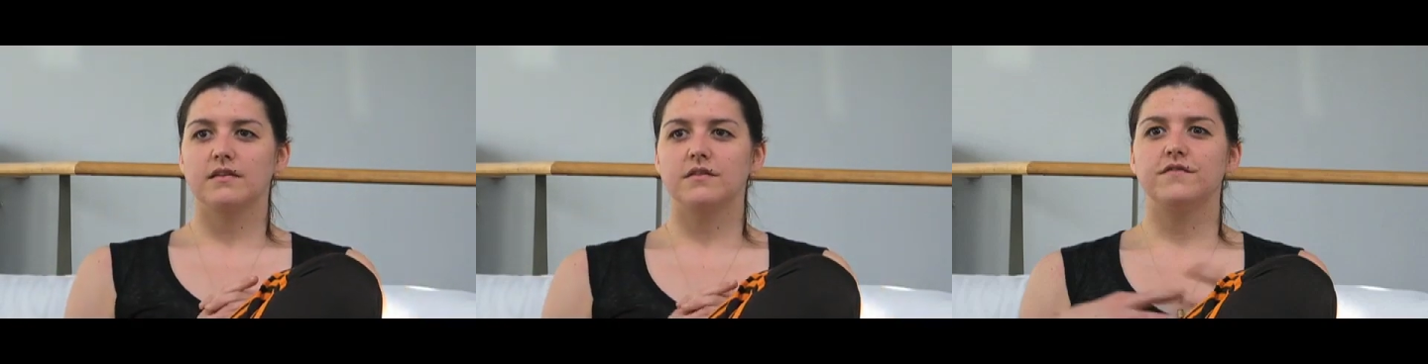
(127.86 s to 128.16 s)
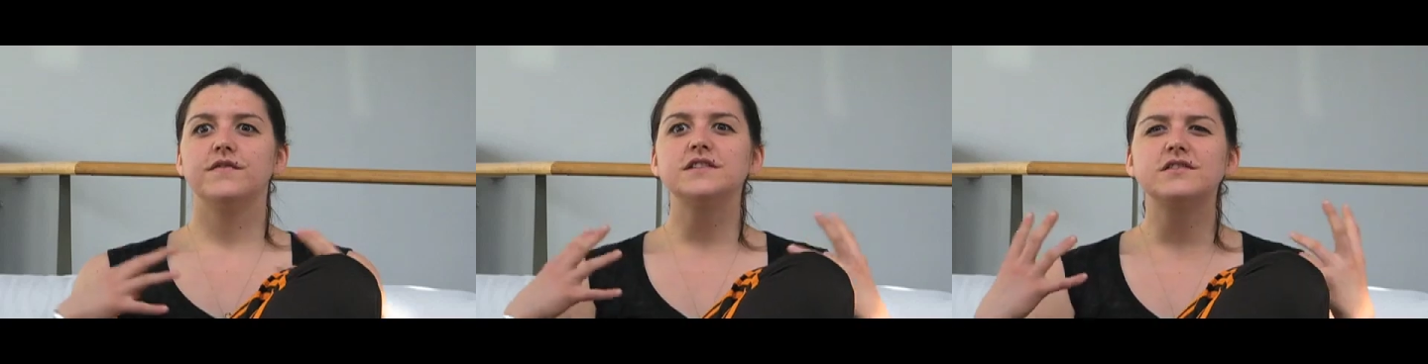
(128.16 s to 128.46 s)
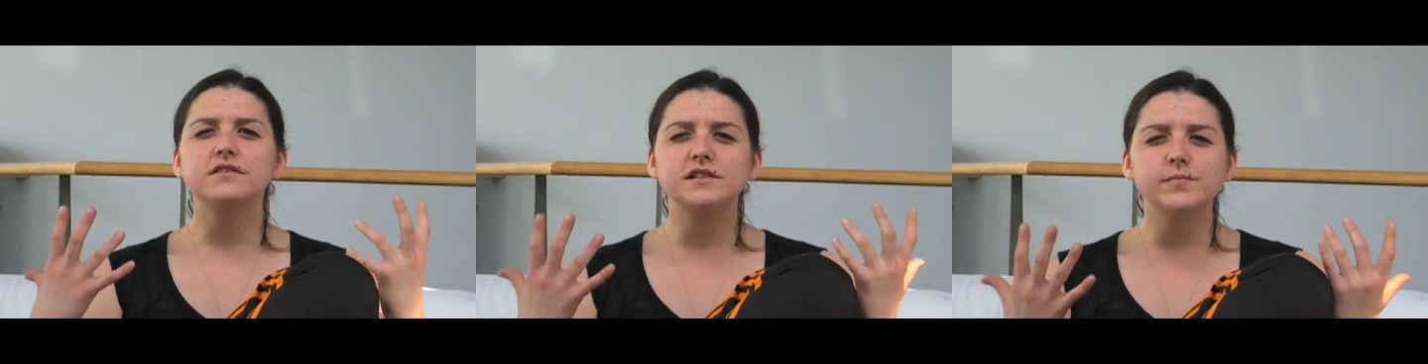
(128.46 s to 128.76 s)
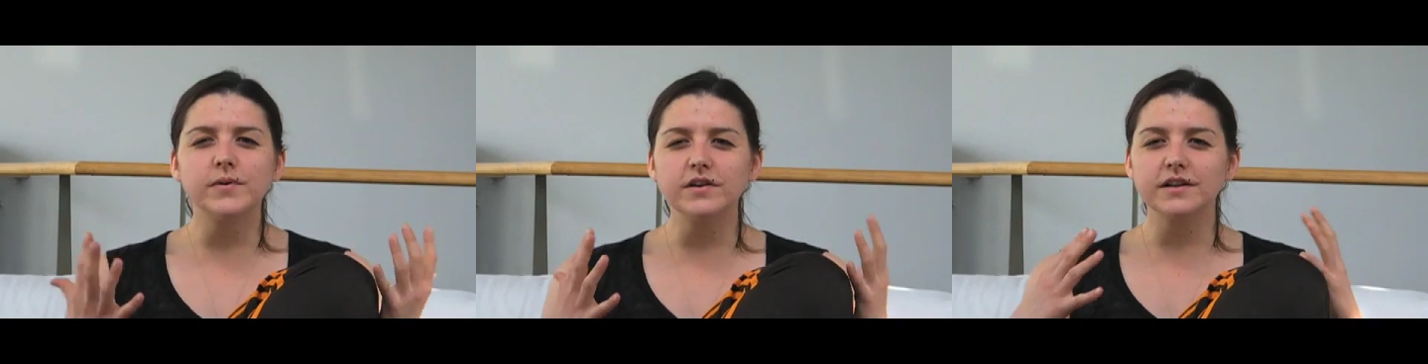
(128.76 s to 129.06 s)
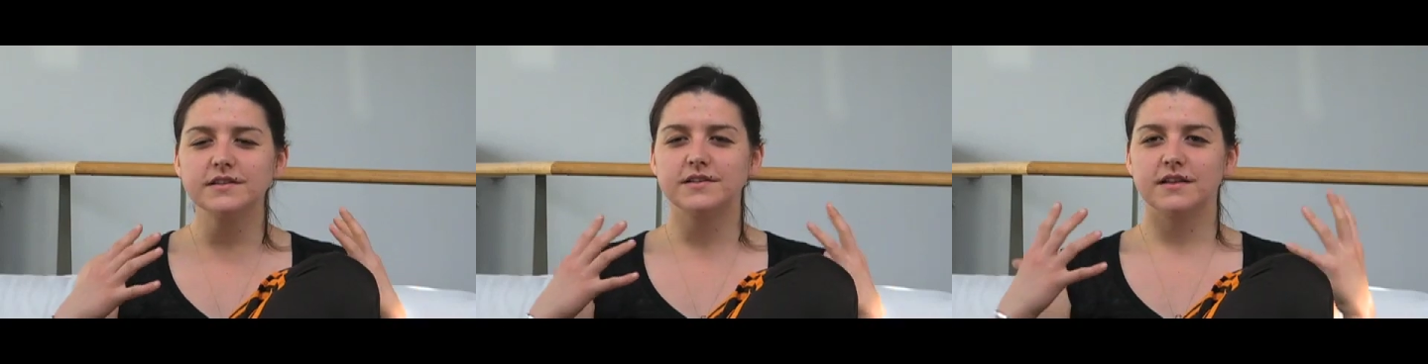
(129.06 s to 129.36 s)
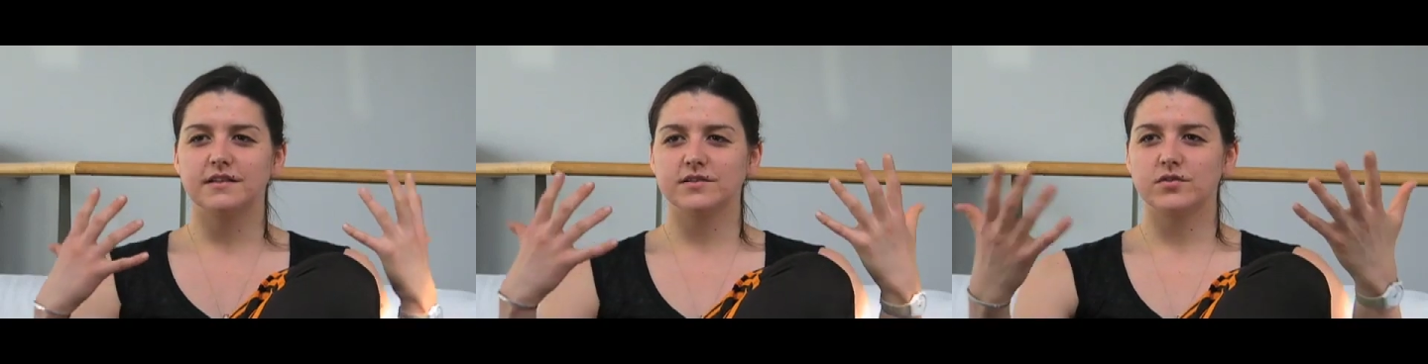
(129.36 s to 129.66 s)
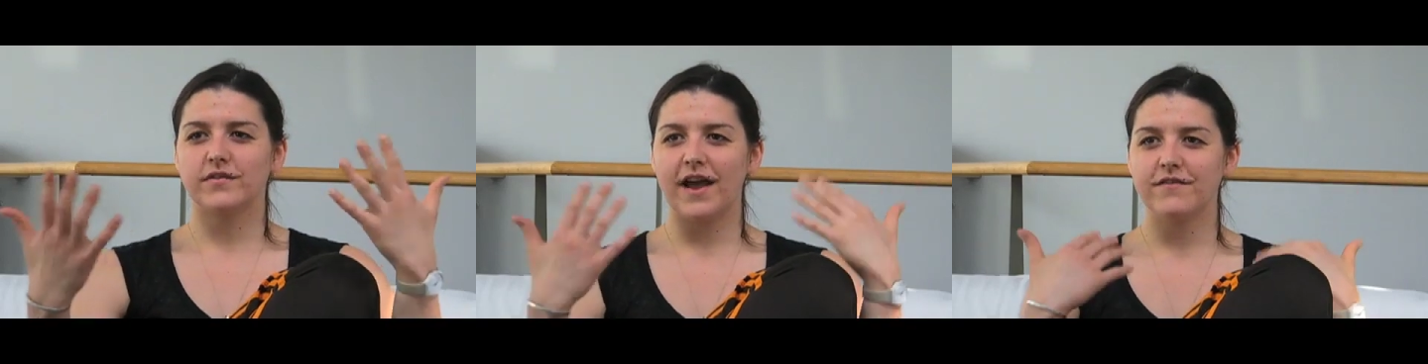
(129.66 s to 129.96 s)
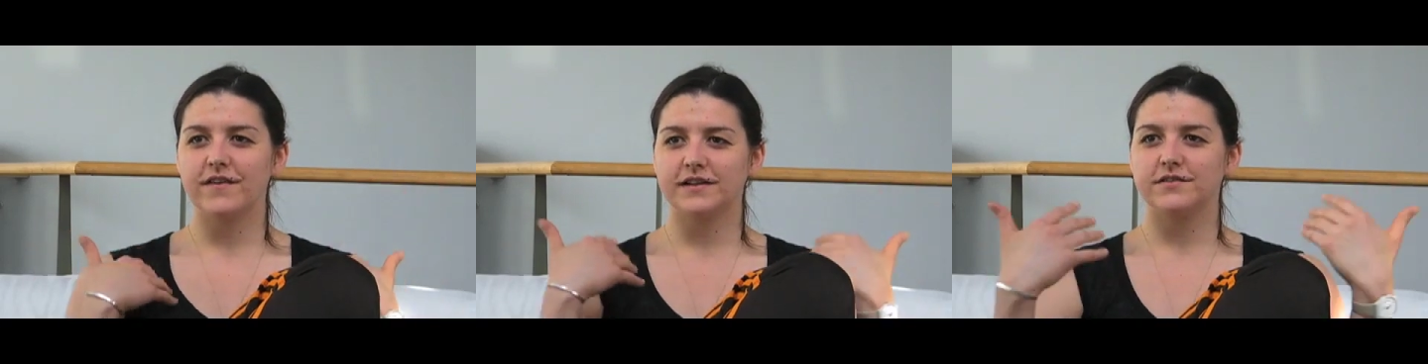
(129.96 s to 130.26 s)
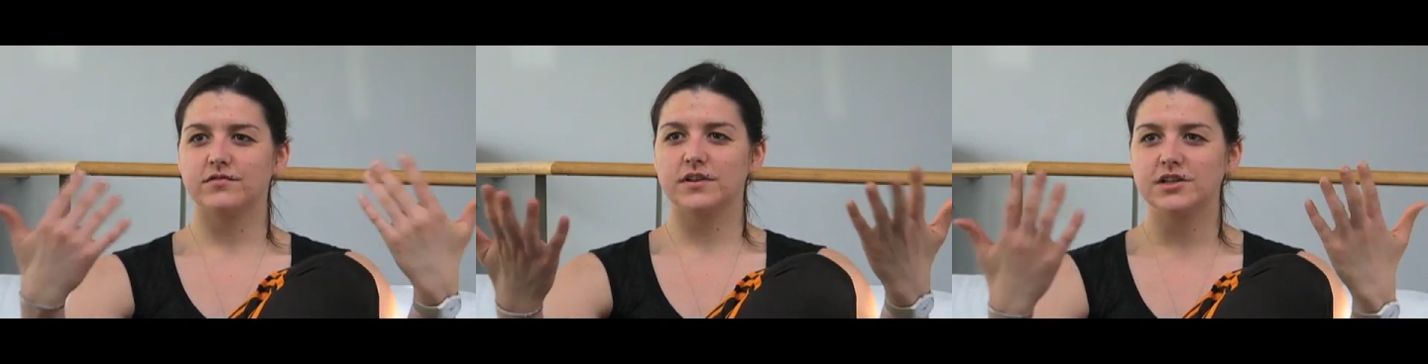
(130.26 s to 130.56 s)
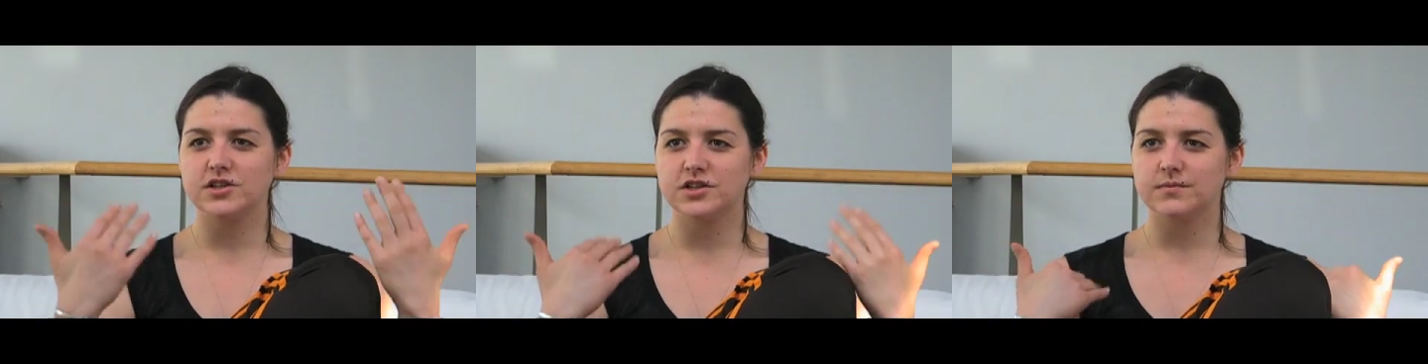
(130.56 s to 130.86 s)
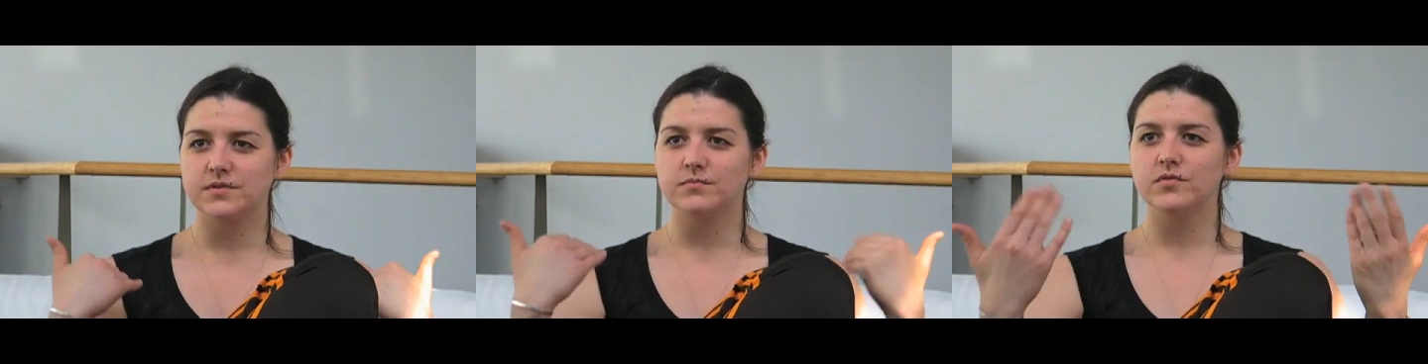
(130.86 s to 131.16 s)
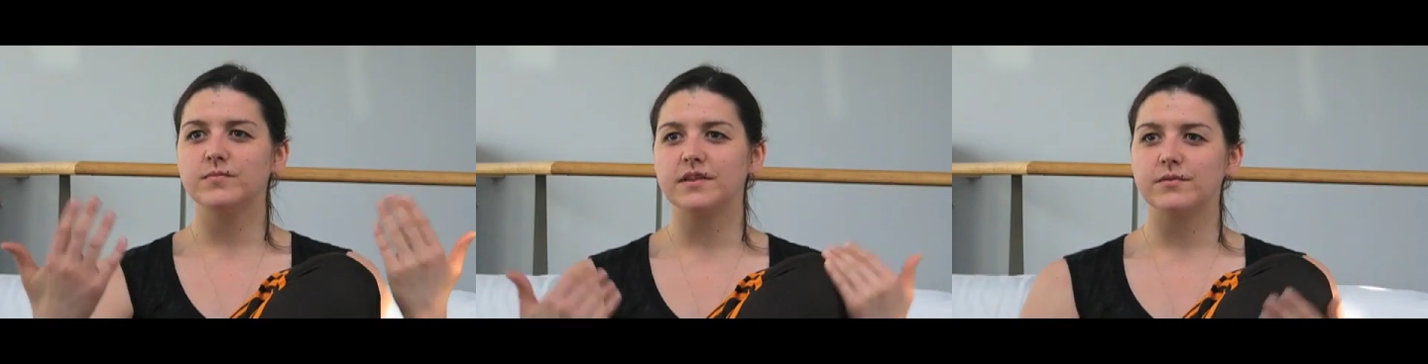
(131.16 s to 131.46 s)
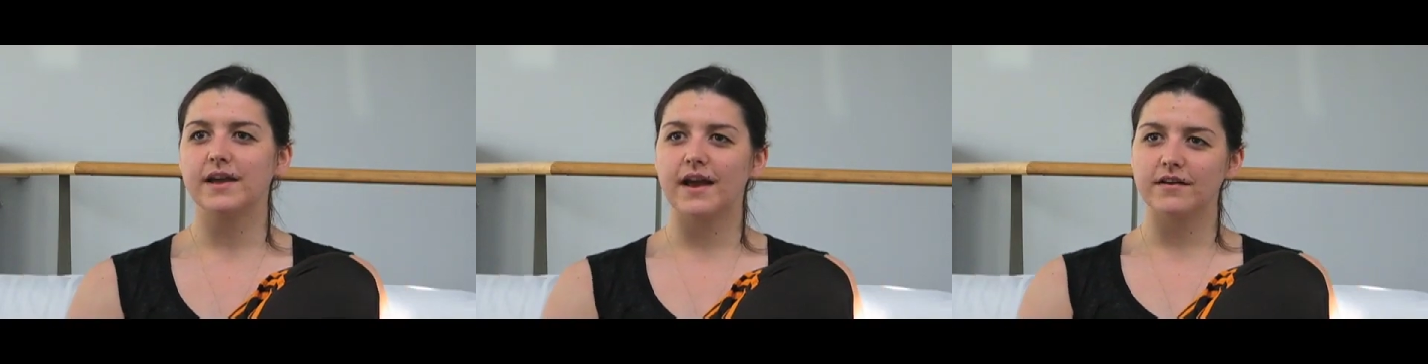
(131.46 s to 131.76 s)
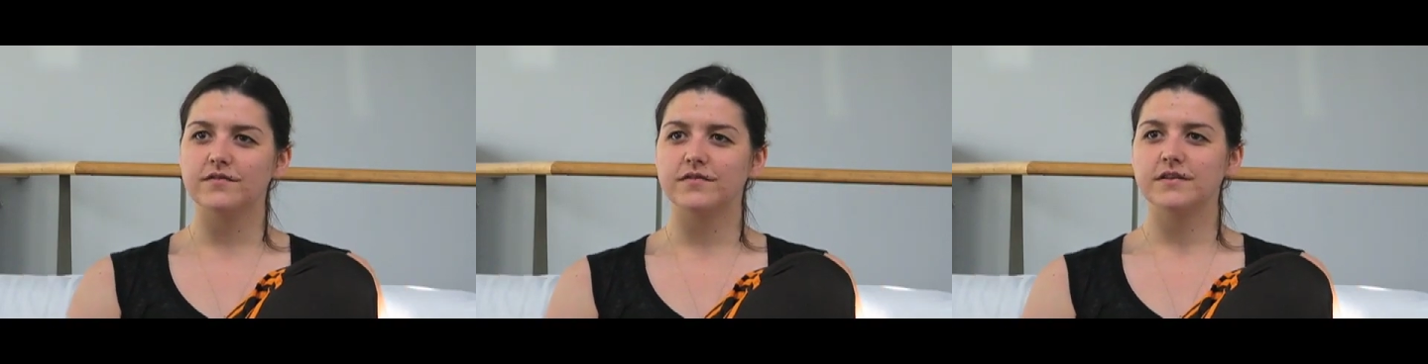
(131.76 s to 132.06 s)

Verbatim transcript: the physical experience and the sort of affective relationship to movement that we have